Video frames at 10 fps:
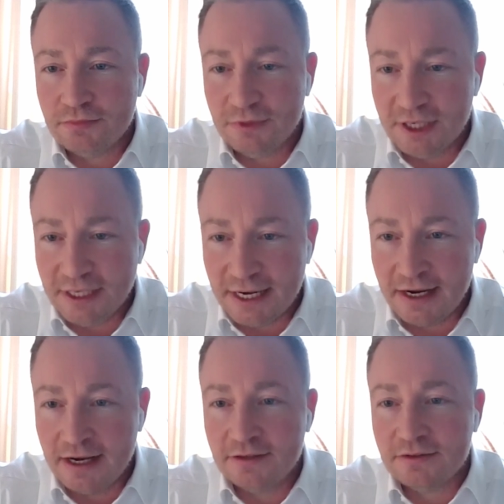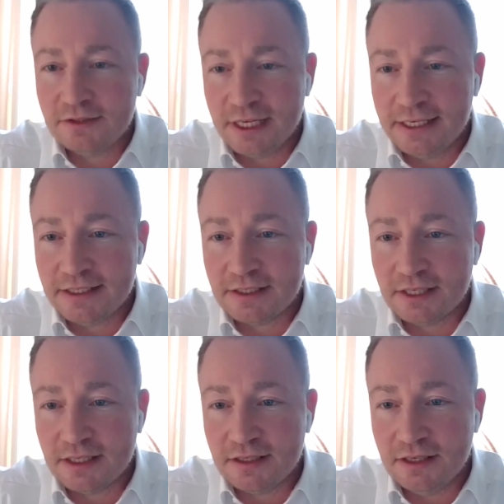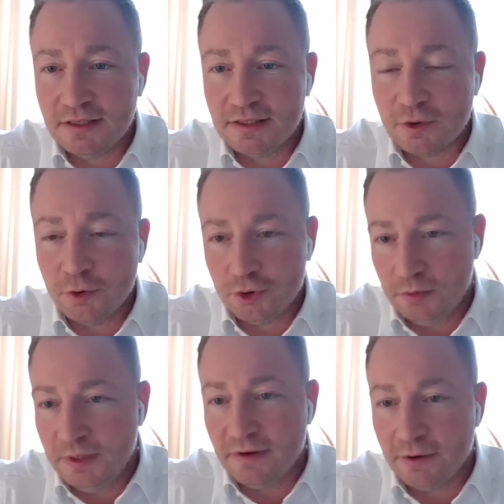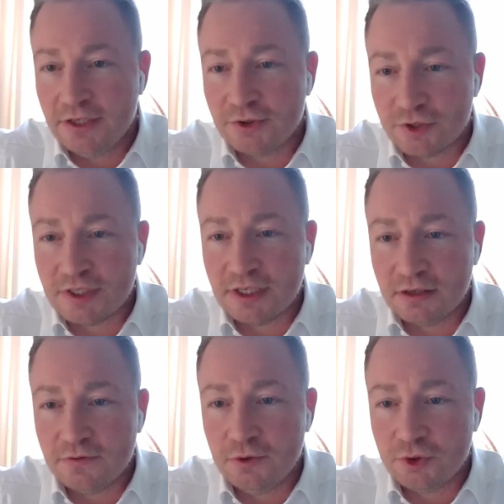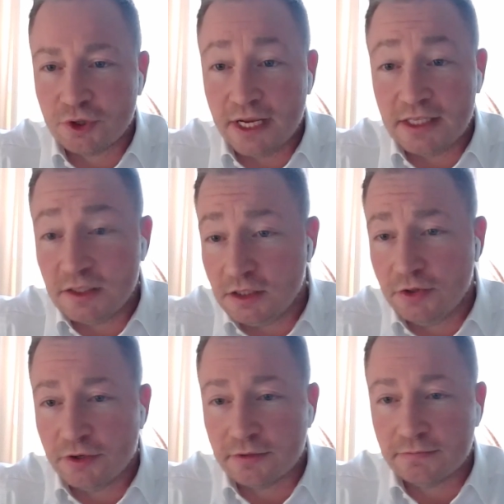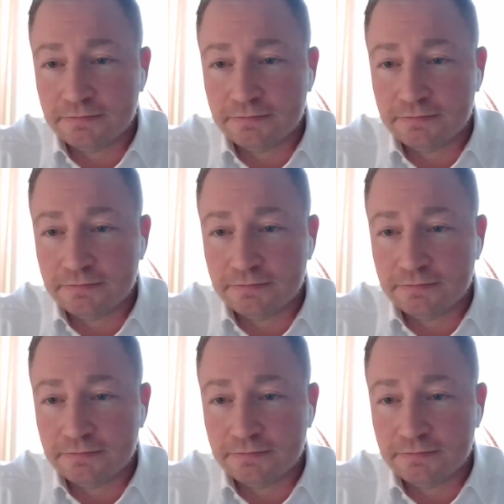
the young talents that it's going to be very interesting in the future and secure.